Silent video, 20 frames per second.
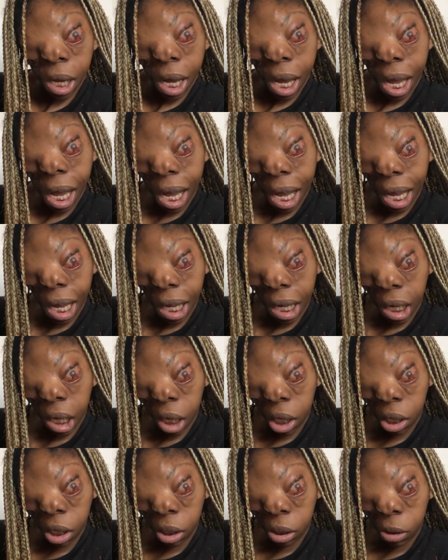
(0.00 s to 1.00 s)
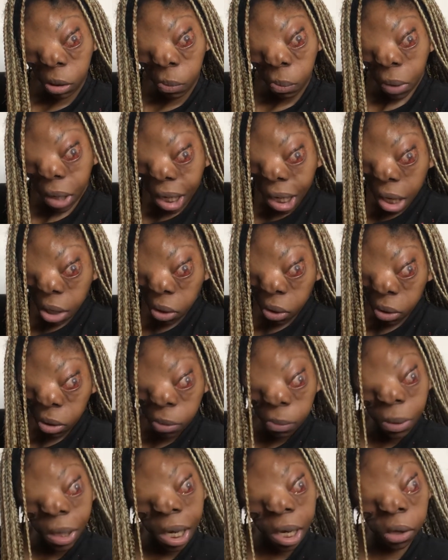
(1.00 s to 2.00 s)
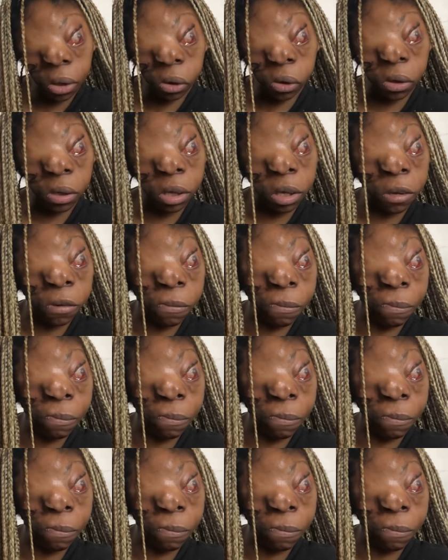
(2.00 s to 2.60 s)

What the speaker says: And what else?